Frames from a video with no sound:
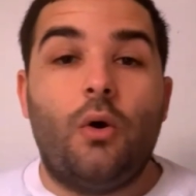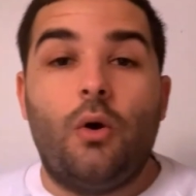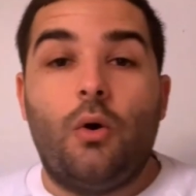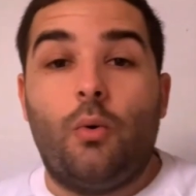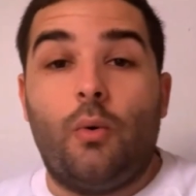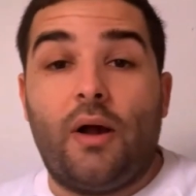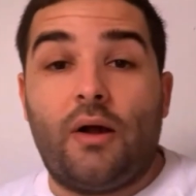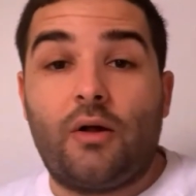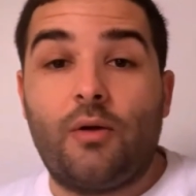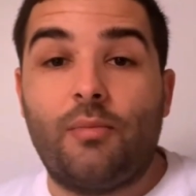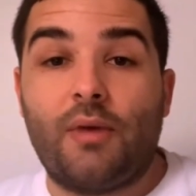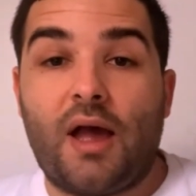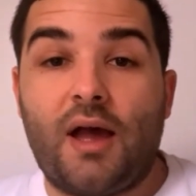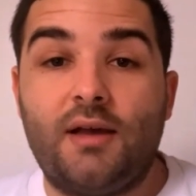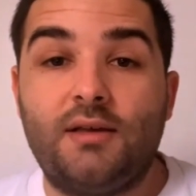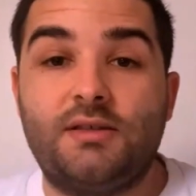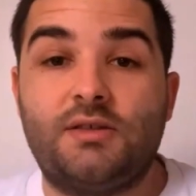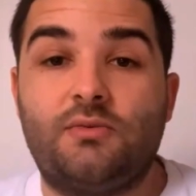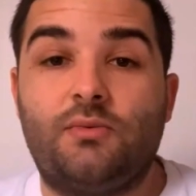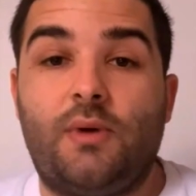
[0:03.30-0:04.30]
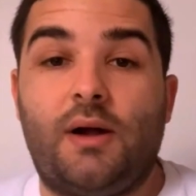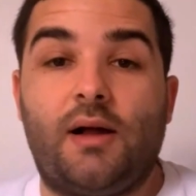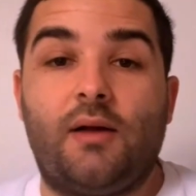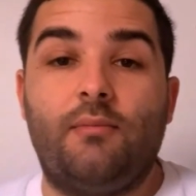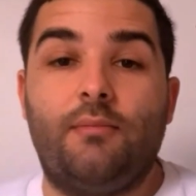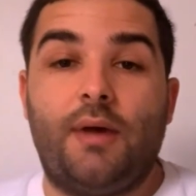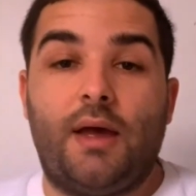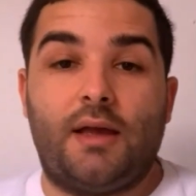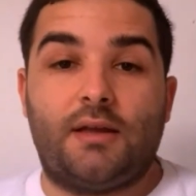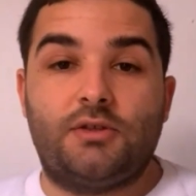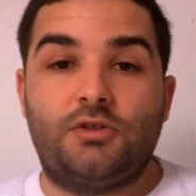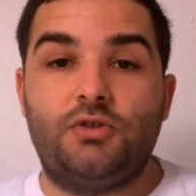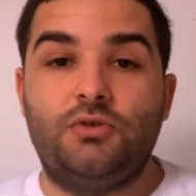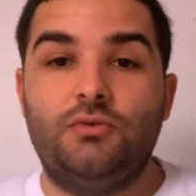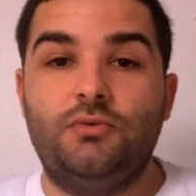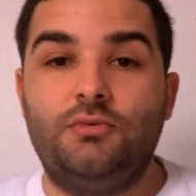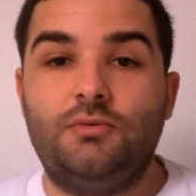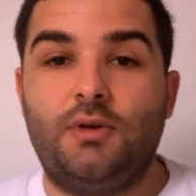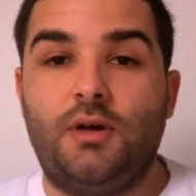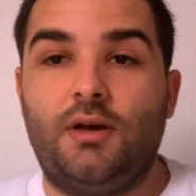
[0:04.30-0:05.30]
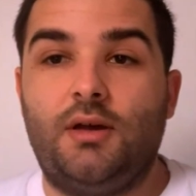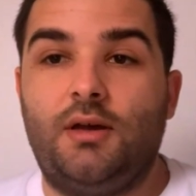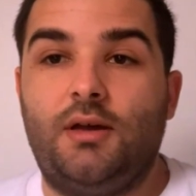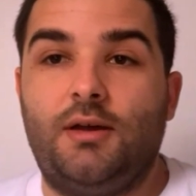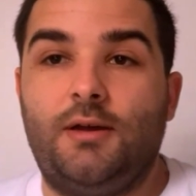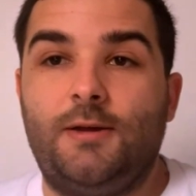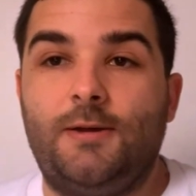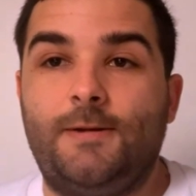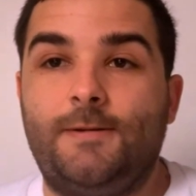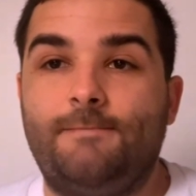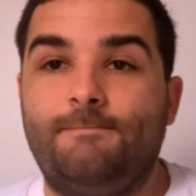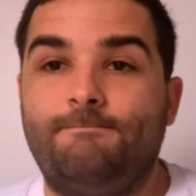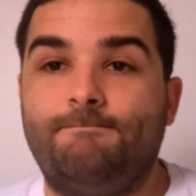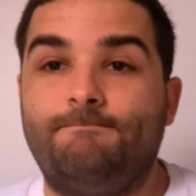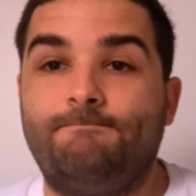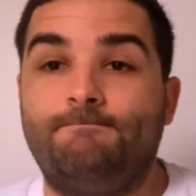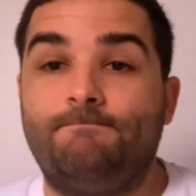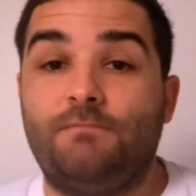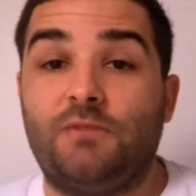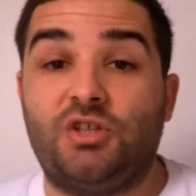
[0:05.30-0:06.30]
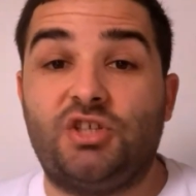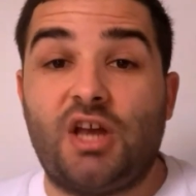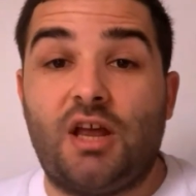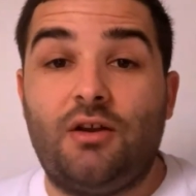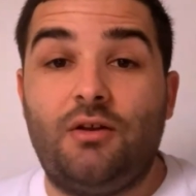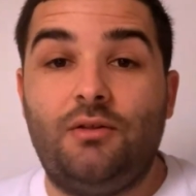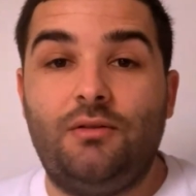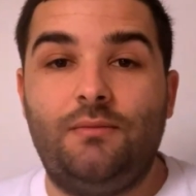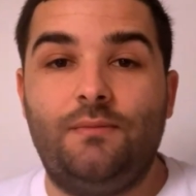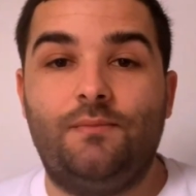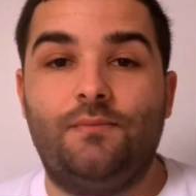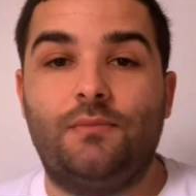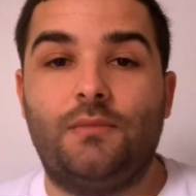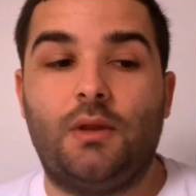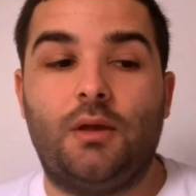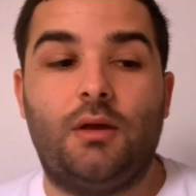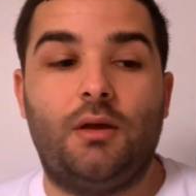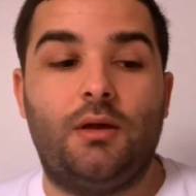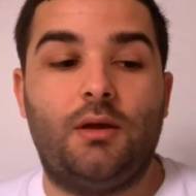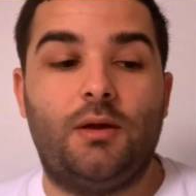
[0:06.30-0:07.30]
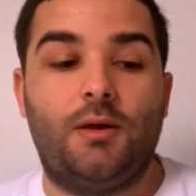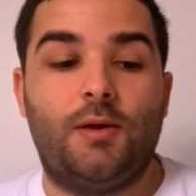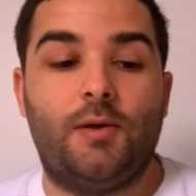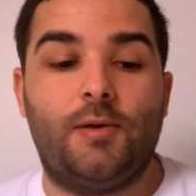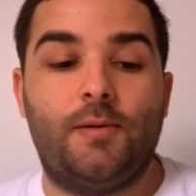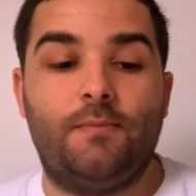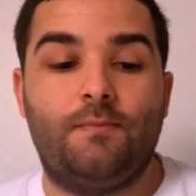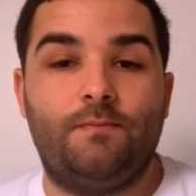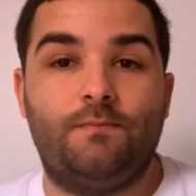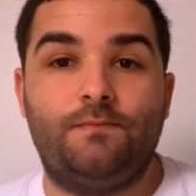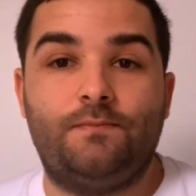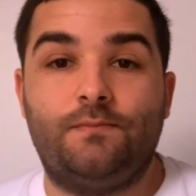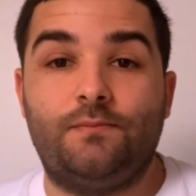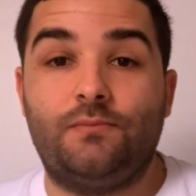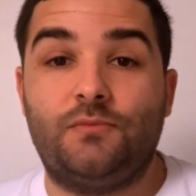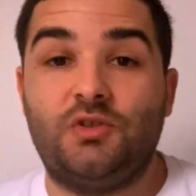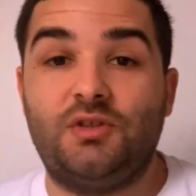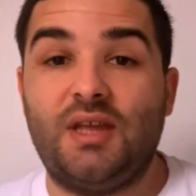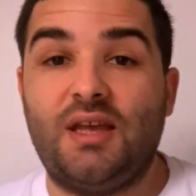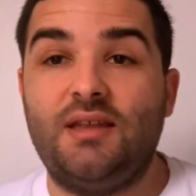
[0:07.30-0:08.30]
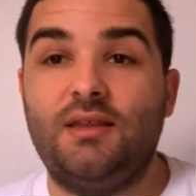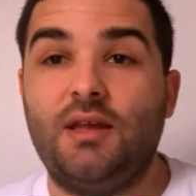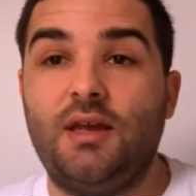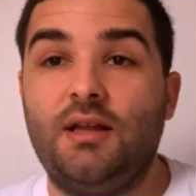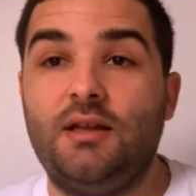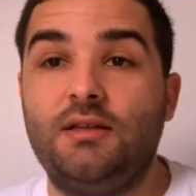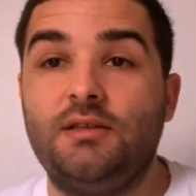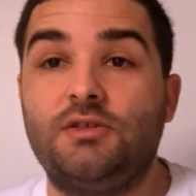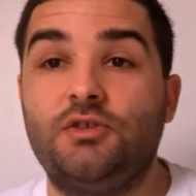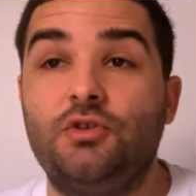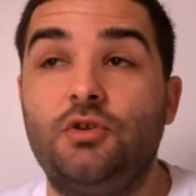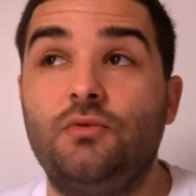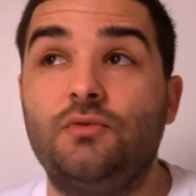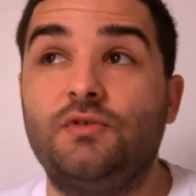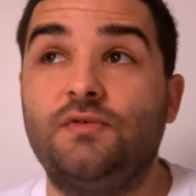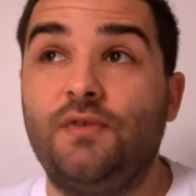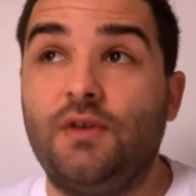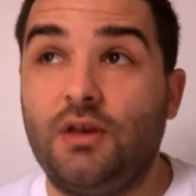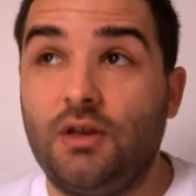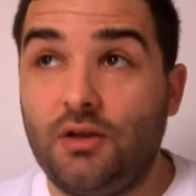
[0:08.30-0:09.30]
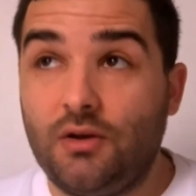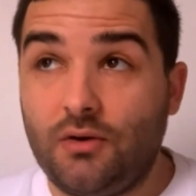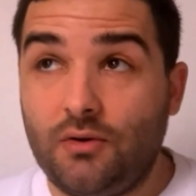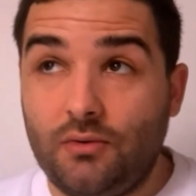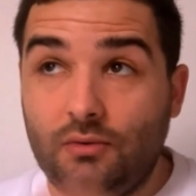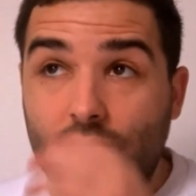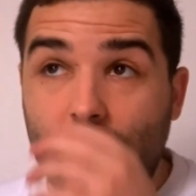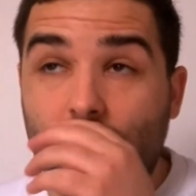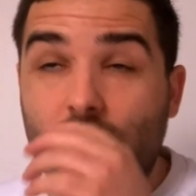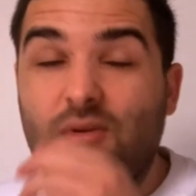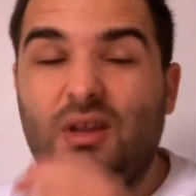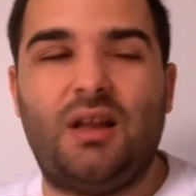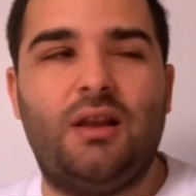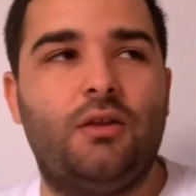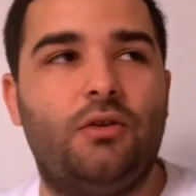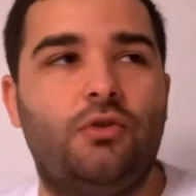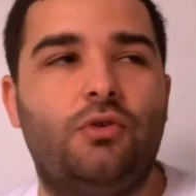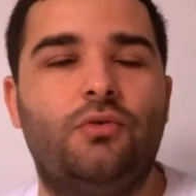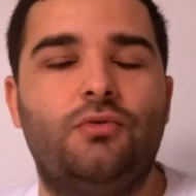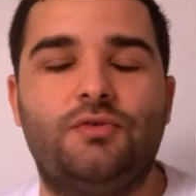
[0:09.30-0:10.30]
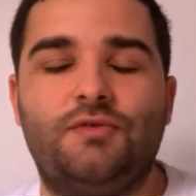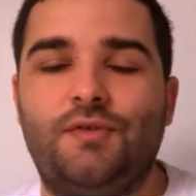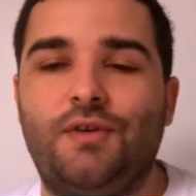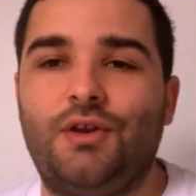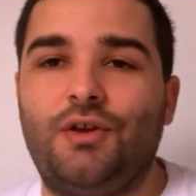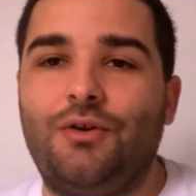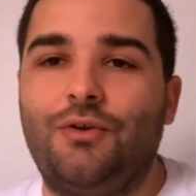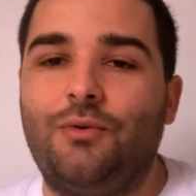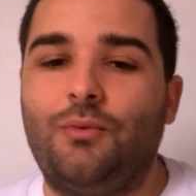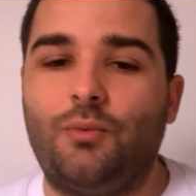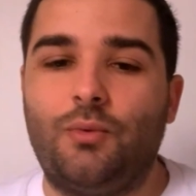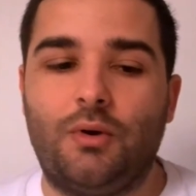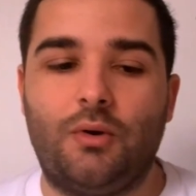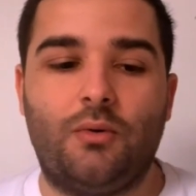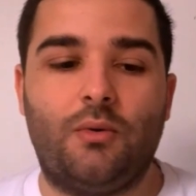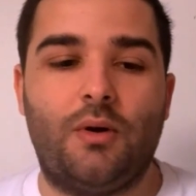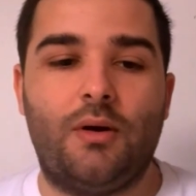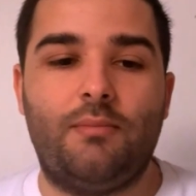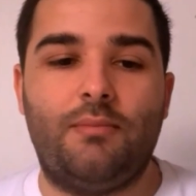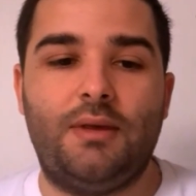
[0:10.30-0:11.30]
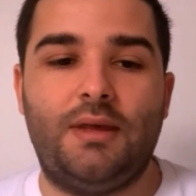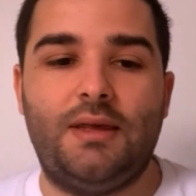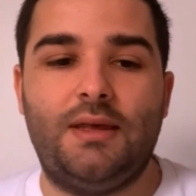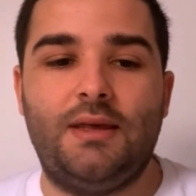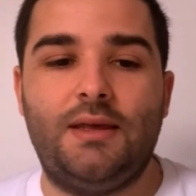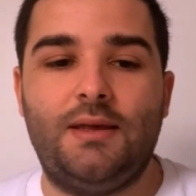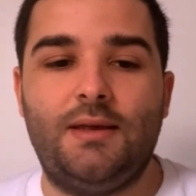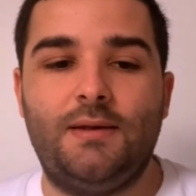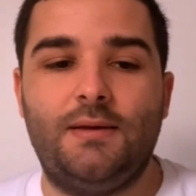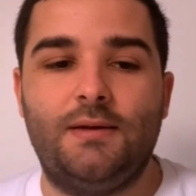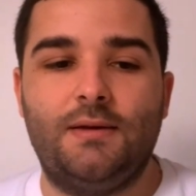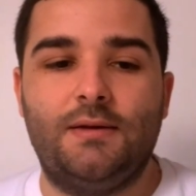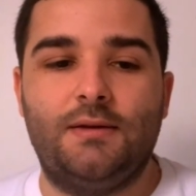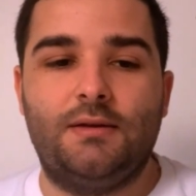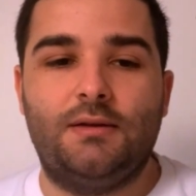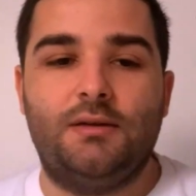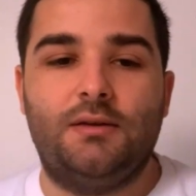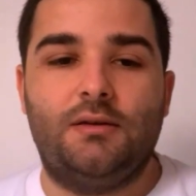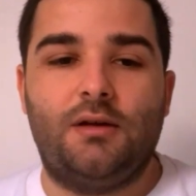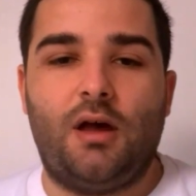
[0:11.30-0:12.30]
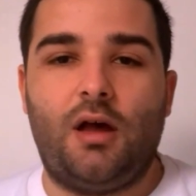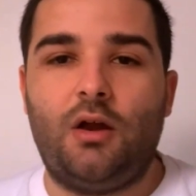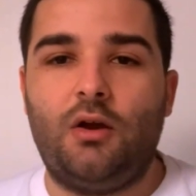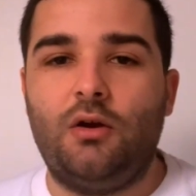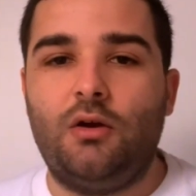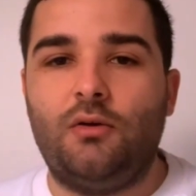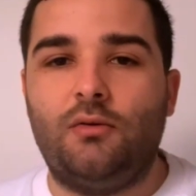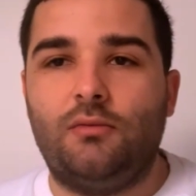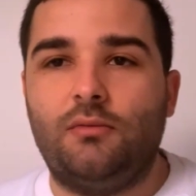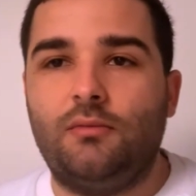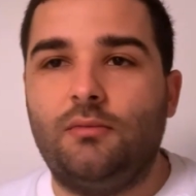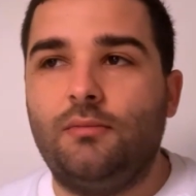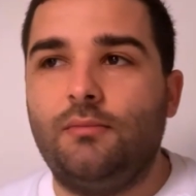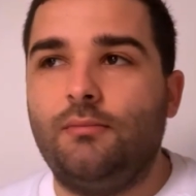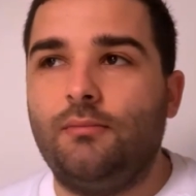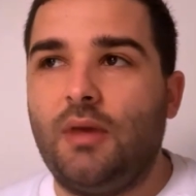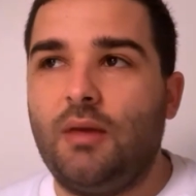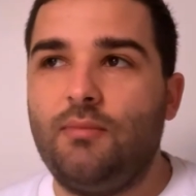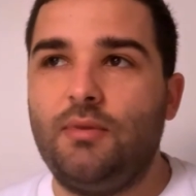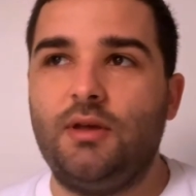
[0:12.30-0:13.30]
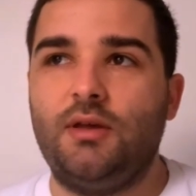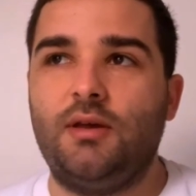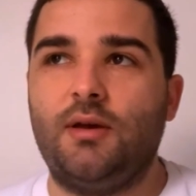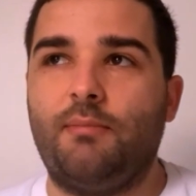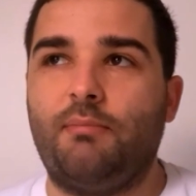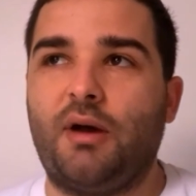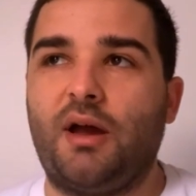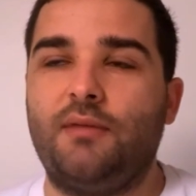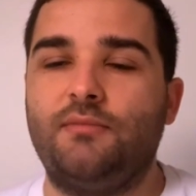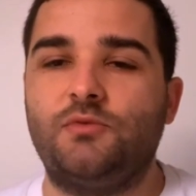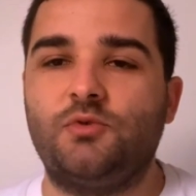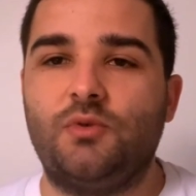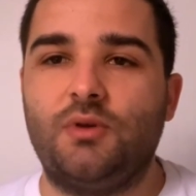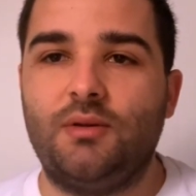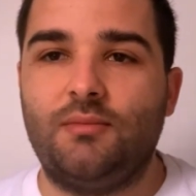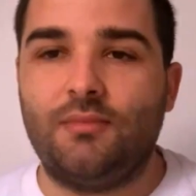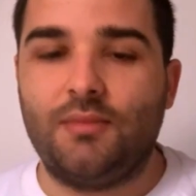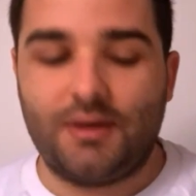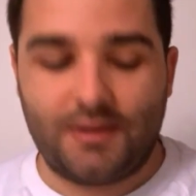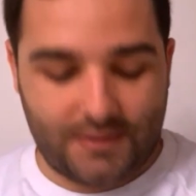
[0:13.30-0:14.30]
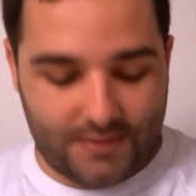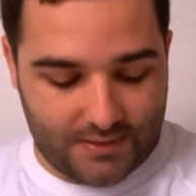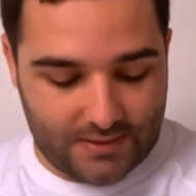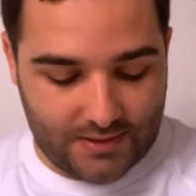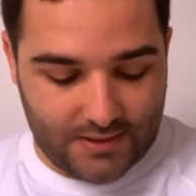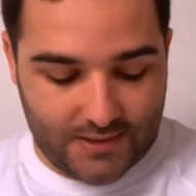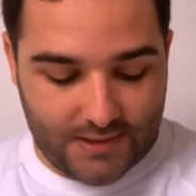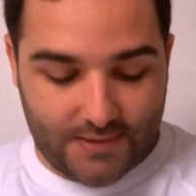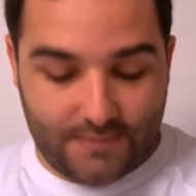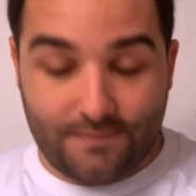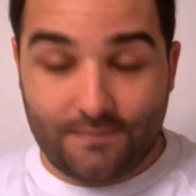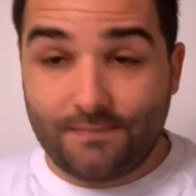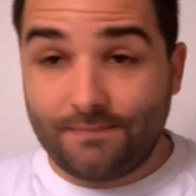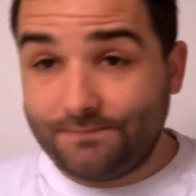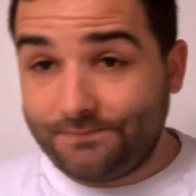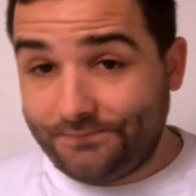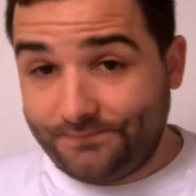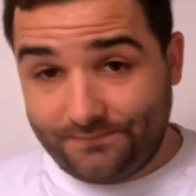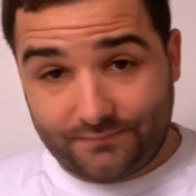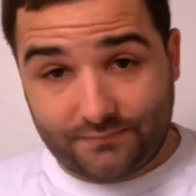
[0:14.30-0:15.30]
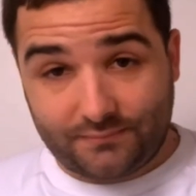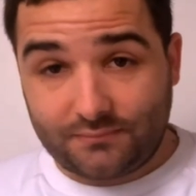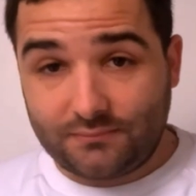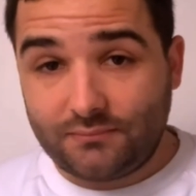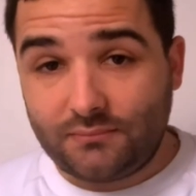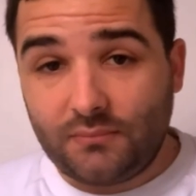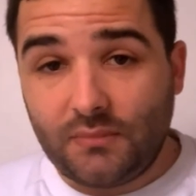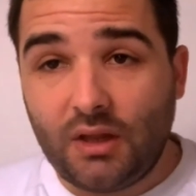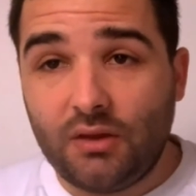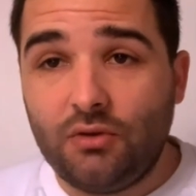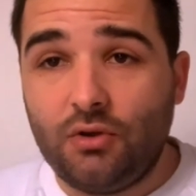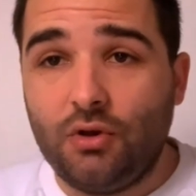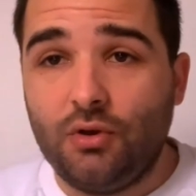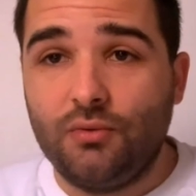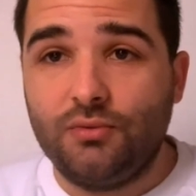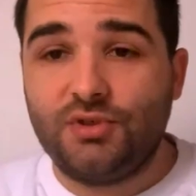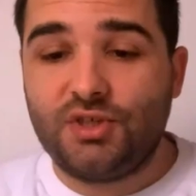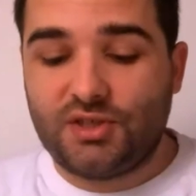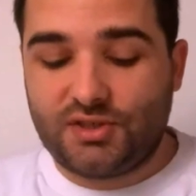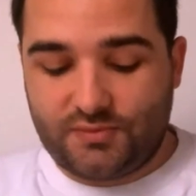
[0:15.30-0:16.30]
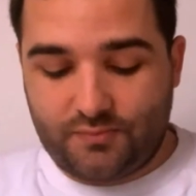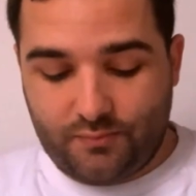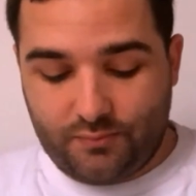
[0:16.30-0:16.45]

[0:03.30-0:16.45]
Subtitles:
Welcome guys, welcome back to the channel. Today daily news video will be, I don't know, maybe a pipe dream. The news just